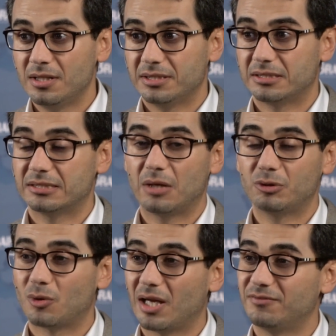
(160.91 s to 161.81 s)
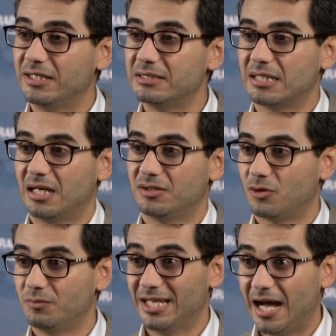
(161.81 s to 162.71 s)
This is how we drive insight
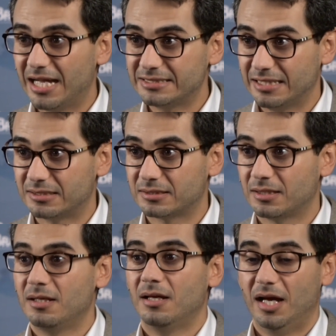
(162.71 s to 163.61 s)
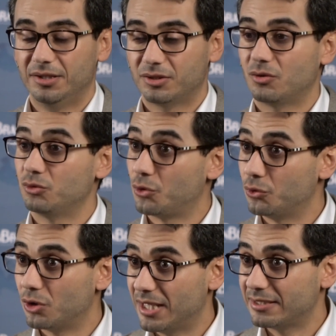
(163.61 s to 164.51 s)
from the assets and
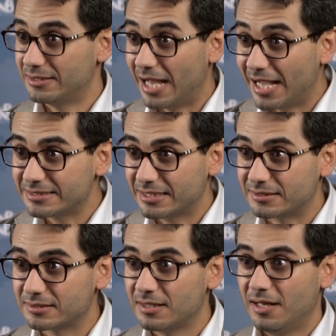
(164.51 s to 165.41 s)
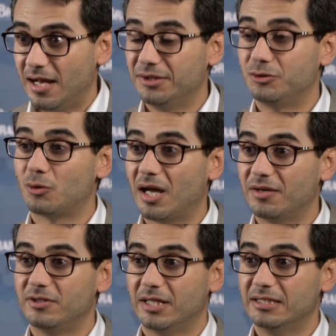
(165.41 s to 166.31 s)
through connected assets and
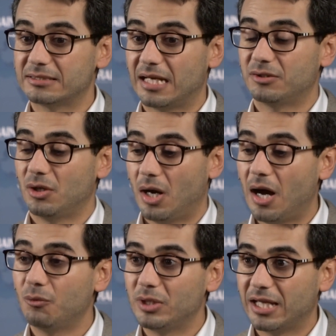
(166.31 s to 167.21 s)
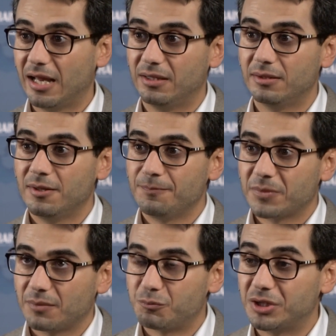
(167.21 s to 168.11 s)
drive the insight of how we can
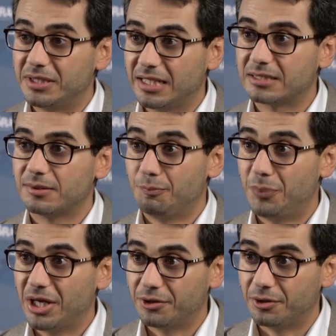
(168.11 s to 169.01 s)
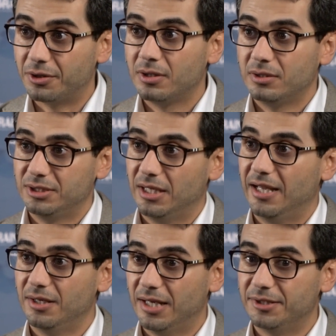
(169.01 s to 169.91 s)
predict better the,
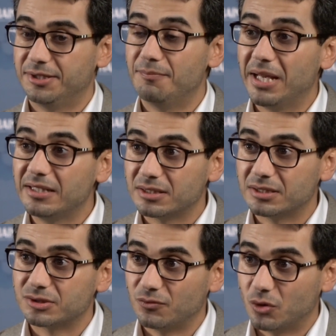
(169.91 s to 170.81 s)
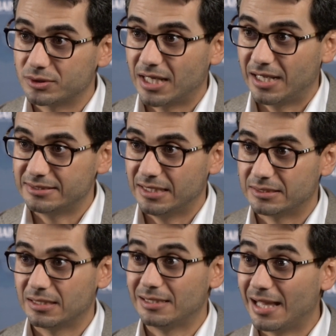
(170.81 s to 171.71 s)
uh, the maintenance of those
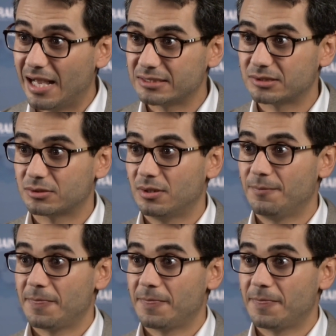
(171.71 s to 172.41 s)
assets. Last,